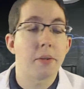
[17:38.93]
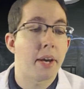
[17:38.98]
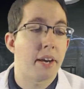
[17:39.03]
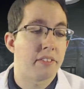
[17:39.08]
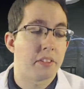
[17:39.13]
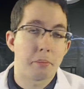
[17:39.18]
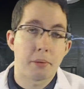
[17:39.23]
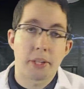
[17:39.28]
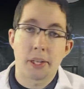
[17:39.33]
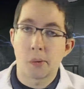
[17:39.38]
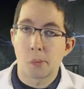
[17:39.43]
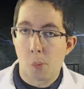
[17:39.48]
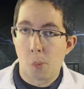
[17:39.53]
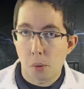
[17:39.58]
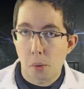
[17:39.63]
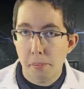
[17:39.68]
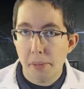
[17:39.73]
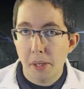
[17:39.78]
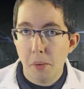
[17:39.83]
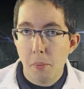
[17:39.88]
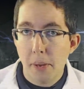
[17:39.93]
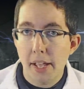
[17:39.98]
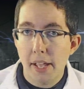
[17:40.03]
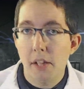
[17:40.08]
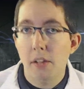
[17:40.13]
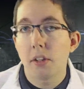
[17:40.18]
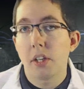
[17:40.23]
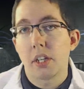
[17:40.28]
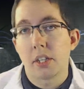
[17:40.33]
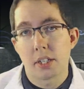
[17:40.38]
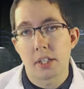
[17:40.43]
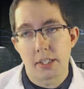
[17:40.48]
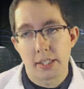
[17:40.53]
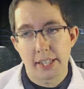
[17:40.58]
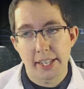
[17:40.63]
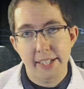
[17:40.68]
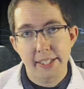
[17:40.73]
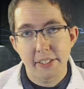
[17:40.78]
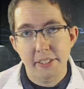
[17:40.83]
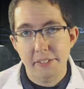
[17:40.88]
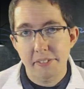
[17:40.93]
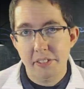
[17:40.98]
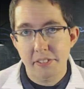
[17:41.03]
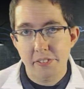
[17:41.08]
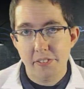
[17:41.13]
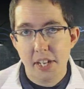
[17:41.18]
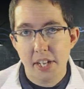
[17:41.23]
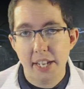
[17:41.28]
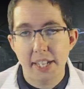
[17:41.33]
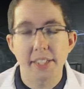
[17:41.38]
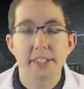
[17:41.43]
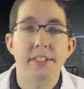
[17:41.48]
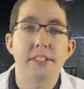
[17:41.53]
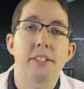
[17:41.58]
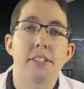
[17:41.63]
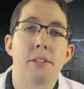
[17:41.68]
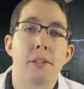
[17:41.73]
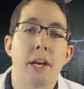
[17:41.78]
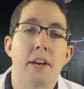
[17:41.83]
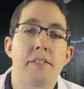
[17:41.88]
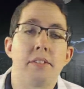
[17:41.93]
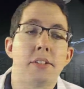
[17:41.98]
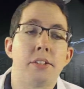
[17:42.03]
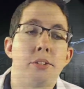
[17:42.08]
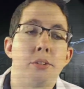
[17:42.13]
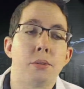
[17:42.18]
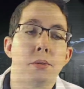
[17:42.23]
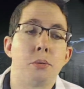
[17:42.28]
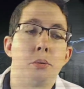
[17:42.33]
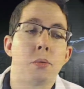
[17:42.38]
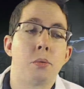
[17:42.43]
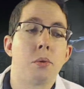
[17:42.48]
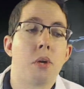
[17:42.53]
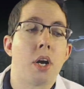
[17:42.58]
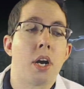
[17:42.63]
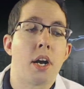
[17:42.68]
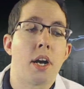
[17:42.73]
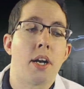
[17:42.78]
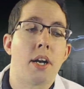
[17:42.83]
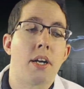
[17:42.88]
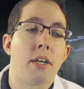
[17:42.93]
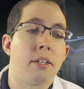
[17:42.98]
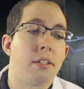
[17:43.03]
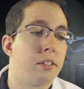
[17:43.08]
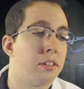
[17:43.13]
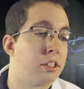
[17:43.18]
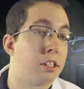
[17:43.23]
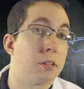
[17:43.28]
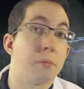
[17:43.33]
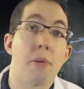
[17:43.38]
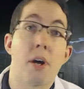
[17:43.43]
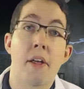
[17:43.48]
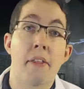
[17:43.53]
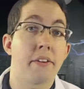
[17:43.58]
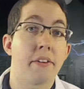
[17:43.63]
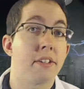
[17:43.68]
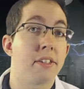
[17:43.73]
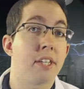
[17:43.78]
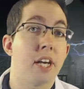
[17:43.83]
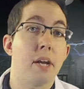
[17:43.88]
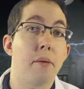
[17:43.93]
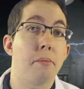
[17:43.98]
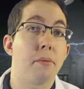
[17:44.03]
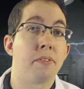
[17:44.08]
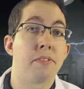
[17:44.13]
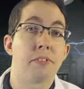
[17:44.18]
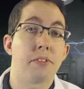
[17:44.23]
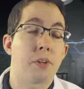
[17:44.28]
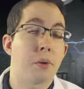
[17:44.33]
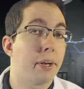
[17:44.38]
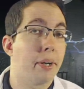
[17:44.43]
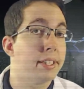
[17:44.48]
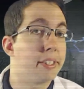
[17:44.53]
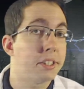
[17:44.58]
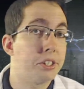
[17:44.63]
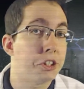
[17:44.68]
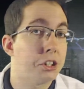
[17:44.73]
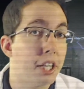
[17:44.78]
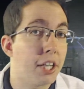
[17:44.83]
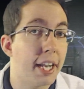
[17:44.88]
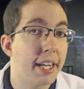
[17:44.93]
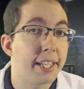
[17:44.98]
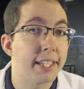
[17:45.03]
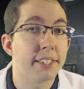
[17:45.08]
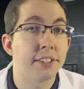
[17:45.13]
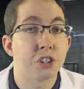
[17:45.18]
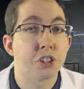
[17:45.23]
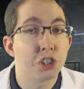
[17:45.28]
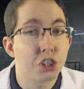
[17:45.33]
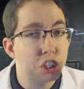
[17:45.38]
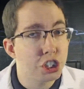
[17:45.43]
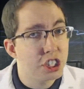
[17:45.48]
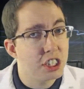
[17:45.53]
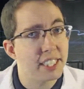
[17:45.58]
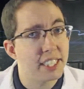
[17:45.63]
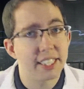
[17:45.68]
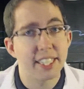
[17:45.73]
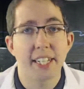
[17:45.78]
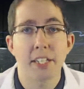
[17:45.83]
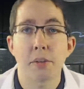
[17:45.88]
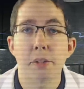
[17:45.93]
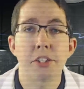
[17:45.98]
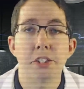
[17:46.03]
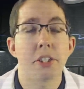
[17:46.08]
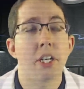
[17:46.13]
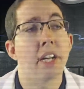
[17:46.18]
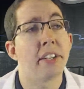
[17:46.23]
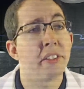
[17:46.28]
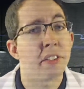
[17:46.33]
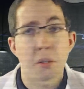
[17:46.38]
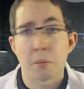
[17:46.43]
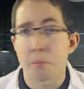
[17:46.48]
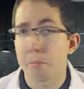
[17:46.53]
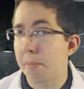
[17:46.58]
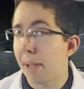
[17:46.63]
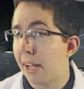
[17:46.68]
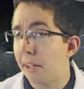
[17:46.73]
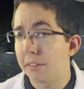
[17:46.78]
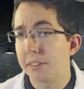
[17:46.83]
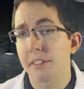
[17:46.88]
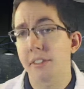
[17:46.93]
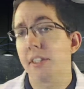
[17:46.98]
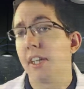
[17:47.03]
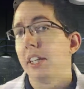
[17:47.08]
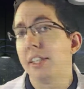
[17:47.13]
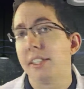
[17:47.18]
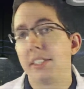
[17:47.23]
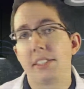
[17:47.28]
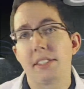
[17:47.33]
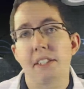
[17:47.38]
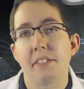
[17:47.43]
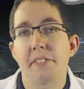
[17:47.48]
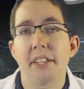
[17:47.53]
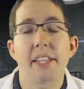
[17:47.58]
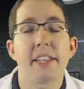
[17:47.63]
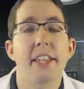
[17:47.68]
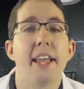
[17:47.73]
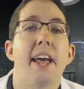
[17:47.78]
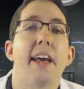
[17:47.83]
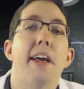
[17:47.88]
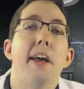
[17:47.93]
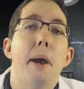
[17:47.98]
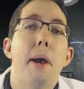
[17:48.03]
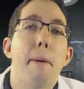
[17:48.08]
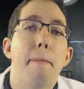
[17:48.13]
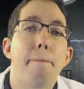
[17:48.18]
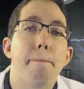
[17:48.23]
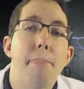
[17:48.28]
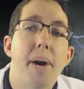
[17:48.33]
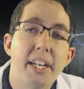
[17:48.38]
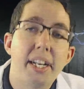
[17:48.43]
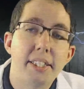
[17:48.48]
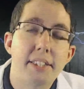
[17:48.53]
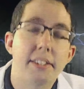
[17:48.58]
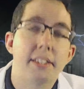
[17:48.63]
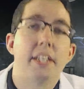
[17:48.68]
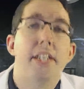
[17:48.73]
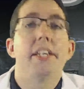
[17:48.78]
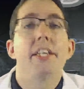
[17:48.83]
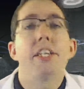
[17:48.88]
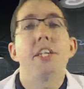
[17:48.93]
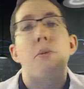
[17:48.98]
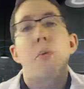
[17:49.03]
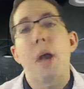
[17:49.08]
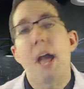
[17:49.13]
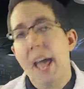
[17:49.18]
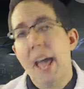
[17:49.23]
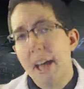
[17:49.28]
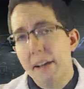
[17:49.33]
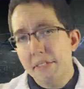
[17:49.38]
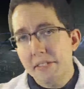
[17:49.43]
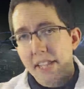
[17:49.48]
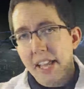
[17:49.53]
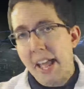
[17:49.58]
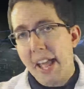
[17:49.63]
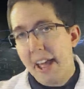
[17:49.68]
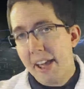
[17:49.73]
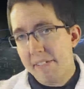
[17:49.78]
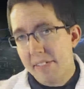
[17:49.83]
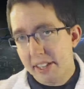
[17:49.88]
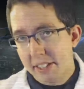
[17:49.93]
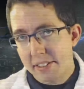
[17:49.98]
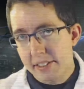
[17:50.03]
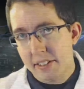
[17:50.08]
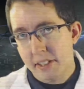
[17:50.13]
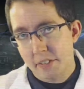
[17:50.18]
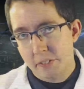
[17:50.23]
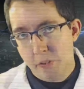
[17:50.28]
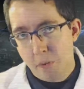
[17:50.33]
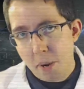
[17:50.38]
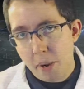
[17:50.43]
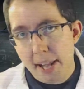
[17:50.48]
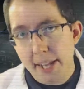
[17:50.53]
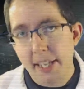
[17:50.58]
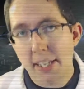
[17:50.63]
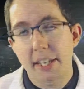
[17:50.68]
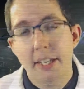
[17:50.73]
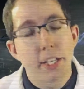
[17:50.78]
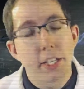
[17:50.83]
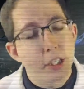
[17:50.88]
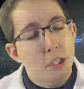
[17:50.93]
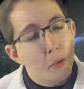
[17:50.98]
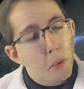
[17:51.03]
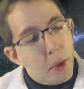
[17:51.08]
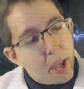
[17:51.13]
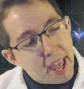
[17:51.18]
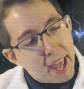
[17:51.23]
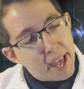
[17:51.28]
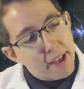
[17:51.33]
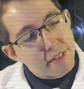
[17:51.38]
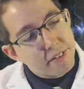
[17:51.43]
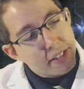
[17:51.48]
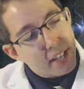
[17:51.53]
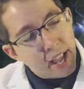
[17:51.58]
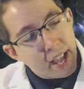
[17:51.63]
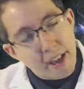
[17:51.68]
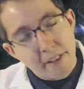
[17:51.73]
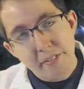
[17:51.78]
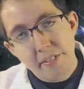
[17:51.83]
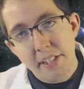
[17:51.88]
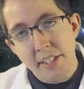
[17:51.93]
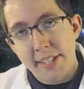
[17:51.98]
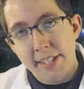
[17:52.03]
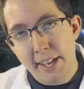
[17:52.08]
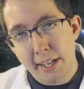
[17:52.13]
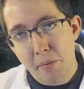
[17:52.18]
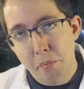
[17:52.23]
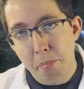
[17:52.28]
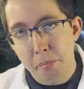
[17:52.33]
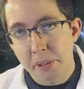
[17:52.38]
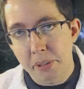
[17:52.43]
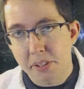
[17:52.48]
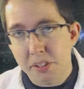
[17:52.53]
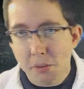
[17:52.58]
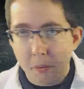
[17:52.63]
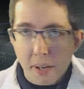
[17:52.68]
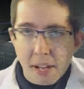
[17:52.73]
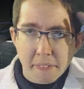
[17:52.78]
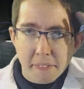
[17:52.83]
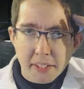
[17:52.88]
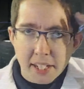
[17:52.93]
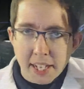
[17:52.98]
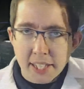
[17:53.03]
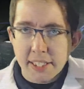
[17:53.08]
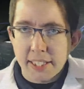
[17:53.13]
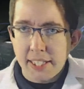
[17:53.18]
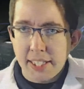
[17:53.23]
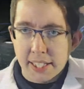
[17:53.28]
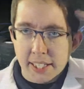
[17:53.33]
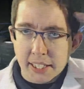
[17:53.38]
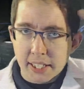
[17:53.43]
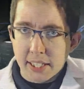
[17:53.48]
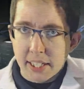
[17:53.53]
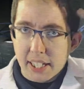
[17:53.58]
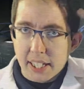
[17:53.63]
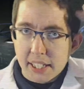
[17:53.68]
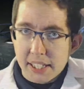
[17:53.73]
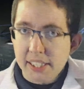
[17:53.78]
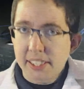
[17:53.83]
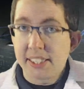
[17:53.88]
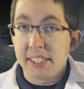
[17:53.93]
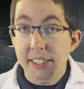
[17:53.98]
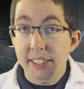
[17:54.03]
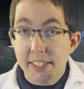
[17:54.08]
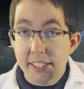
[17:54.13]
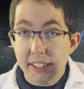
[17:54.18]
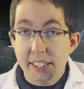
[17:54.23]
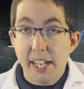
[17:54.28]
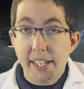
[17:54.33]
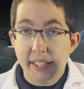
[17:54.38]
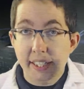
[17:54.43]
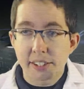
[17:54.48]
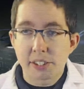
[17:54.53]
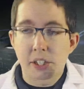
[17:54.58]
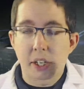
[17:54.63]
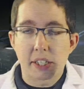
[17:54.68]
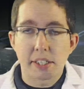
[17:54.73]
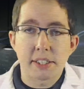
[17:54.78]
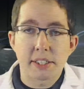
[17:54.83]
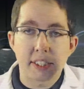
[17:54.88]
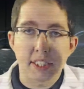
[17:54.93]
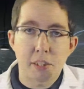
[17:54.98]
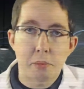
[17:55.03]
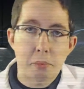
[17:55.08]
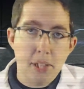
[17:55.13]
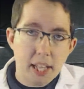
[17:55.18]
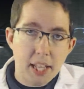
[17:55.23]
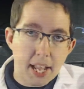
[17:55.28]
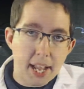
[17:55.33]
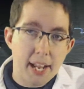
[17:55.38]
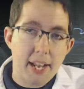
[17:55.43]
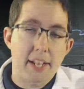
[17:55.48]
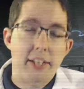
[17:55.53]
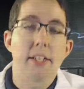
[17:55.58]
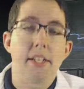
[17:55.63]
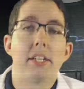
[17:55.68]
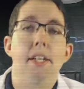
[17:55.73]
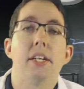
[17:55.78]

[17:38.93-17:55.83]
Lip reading: You have to play Warping Whale, Collective Defiance. You have to do some other type of crazy shenanigans just to get that creature out. You can bounce, stuff like that. But you have to have that stuff ready. You have to have the deck built around the idea this deck is going to see play.